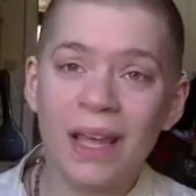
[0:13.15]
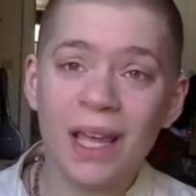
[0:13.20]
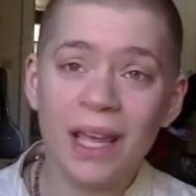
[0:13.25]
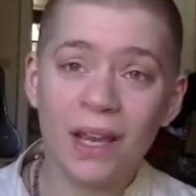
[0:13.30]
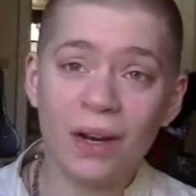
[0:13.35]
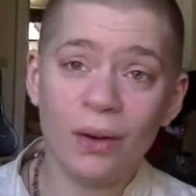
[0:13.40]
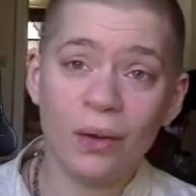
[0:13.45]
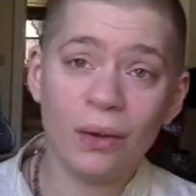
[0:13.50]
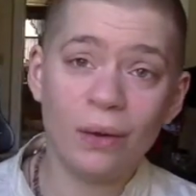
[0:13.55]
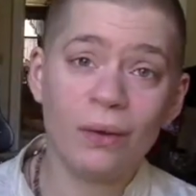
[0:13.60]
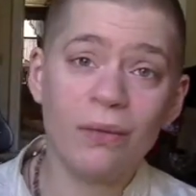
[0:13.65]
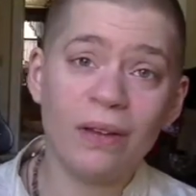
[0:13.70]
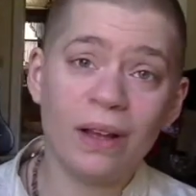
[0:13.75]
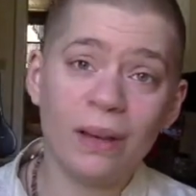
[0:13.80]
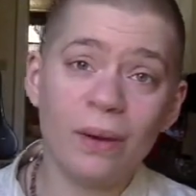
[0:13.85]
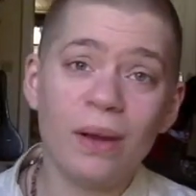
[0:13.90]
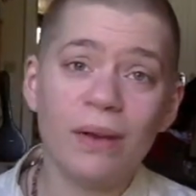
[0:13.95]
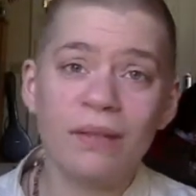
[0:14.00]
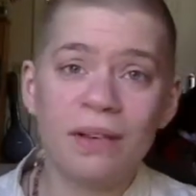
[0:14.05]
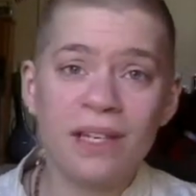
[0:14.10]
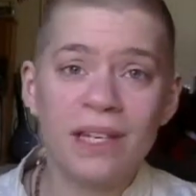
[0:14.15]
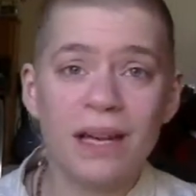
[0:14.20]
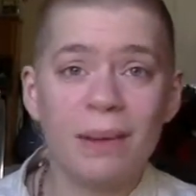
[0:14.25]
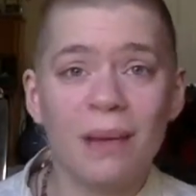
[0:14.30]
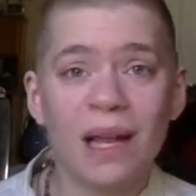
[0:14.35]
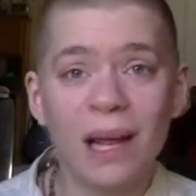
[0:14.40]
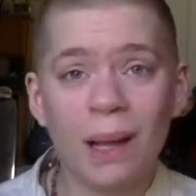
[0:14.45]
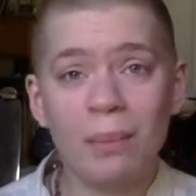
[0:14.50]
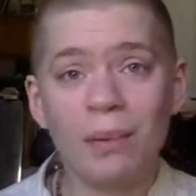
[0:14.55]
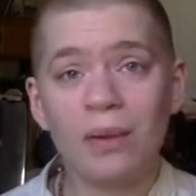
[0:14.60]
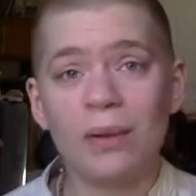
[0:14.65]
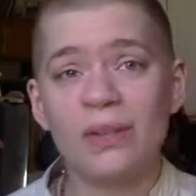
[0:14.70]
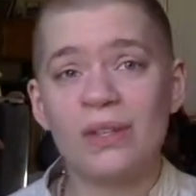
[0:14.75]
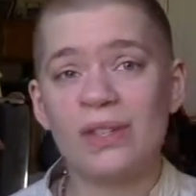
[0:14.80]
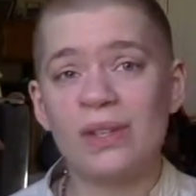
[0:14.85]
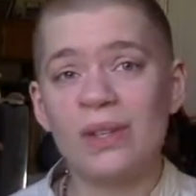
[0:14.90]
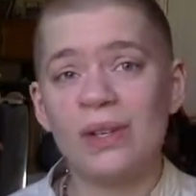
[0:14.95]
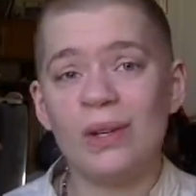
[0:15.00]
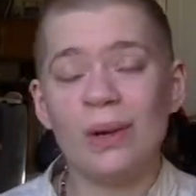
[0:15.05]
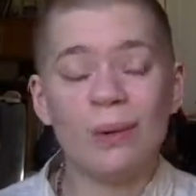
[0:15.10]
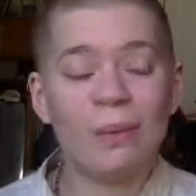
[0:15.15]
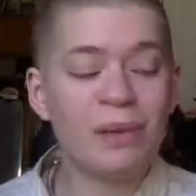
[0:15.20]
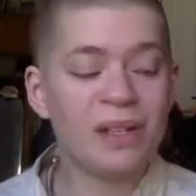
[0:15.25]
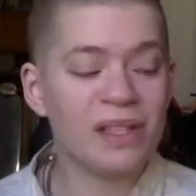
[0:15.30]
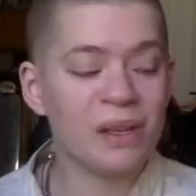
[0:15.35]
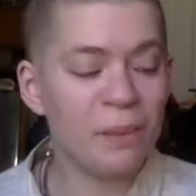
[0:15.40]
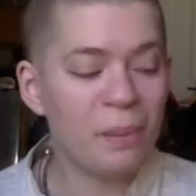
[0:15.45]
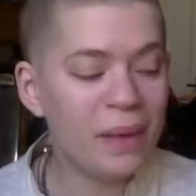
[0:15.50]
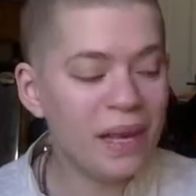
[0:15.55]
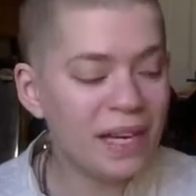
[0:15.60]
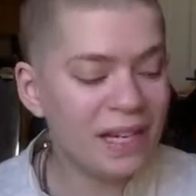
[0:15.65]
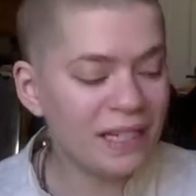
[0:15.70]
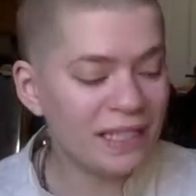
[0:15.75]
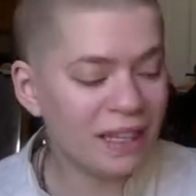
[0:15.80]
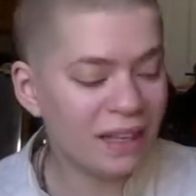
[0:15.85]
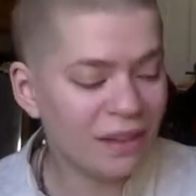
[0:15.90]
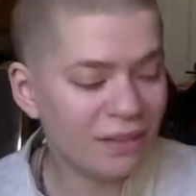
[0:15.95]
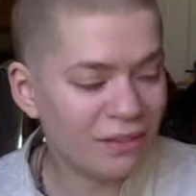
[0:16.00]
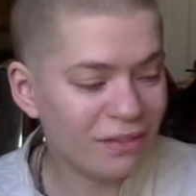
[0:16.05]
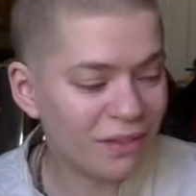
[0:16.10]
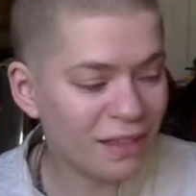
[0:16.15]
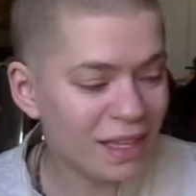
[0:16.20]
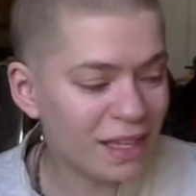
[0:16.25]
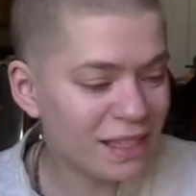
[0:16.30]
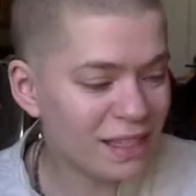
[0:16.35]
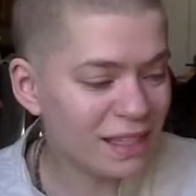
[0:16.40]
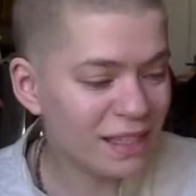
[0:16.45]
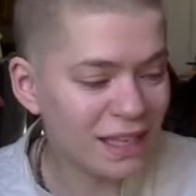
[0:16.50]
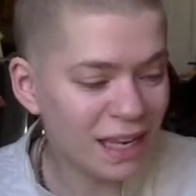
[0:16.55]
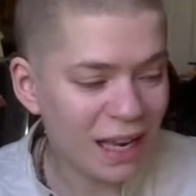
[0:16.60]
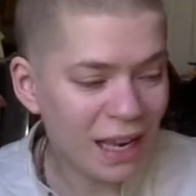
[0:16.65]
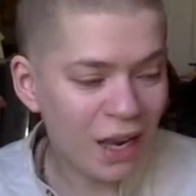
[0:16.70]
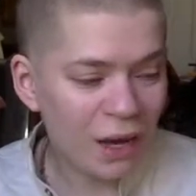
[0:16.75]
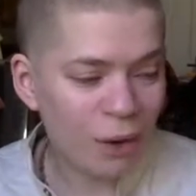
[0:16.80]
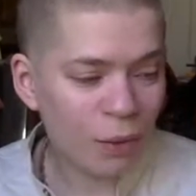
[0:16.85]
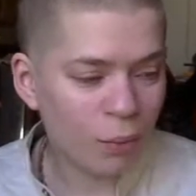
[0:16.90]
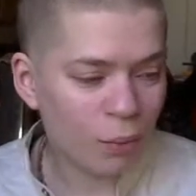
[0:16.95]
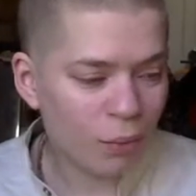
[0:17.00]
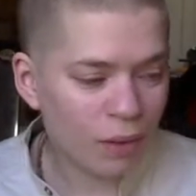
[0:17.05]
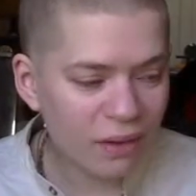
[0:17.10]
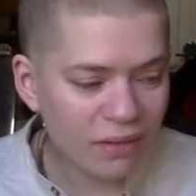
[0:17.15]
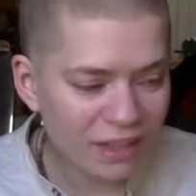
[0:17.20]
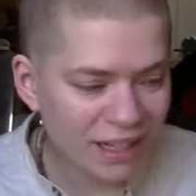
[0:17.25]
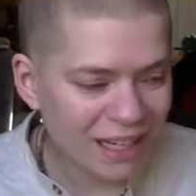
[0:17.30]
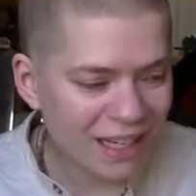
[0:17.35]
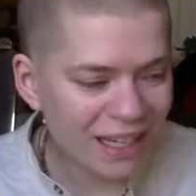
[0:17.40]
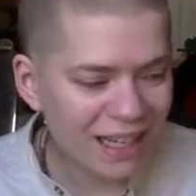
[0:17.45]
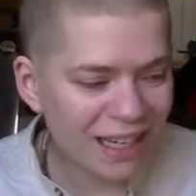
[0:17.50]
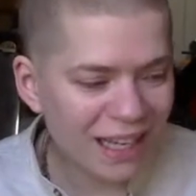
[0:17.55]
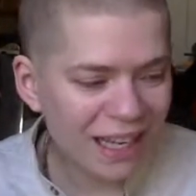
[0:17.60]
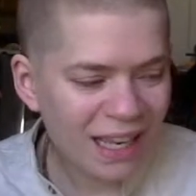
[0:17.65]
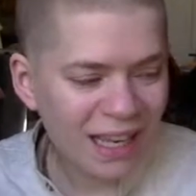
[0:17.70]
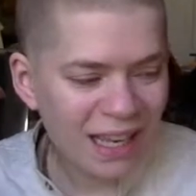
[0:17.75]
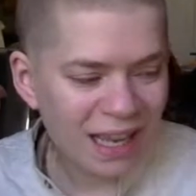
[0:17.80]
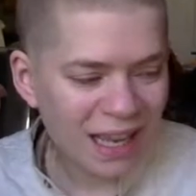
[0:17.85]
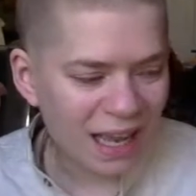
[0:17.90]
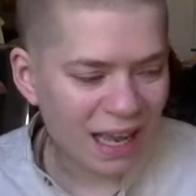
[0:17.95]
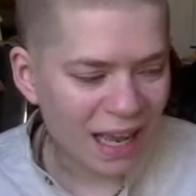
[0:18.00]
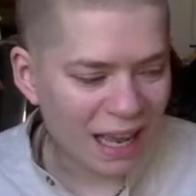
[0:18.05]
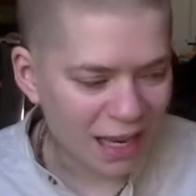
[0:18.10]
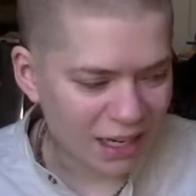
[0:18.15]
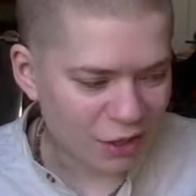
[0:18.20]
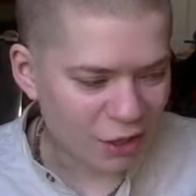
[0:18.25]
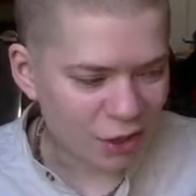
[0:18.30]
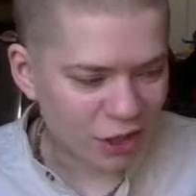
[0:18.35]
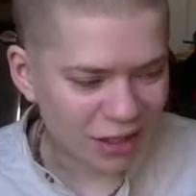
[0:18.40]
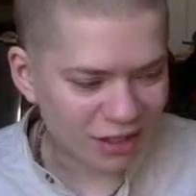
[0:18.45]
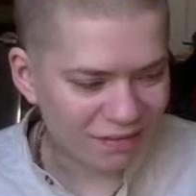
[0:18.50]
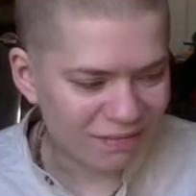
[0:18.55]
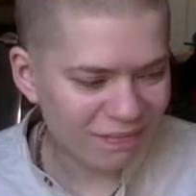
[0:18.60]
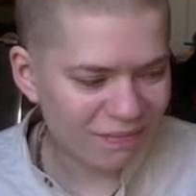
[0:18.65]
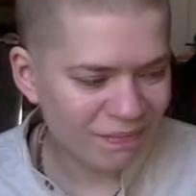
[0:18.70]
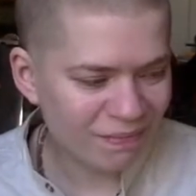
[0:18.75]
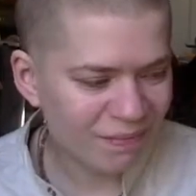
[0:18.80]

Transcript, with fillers: It'll notify you every time I upload so you don't miss a minute of this riveting action.